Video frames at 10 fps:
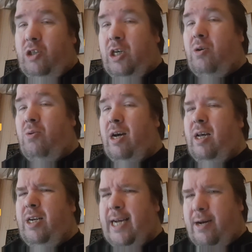
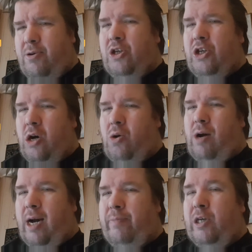So, now you
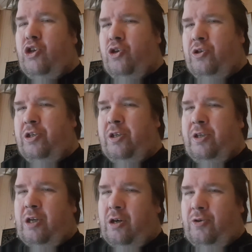know I'm a huge
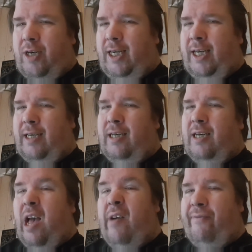Star Trek
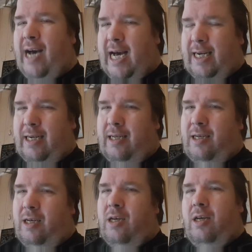fan,
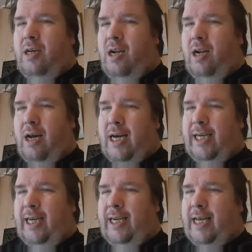
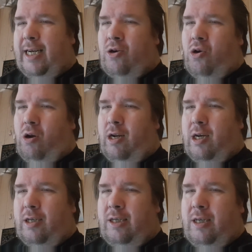like they
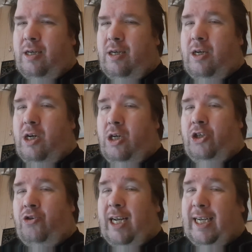call us
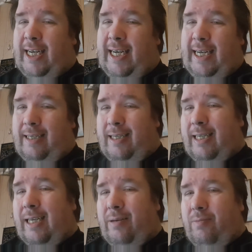
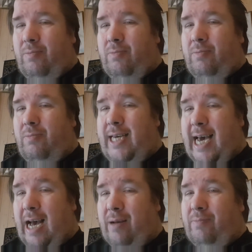Trekkies,
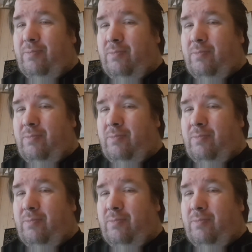yeah,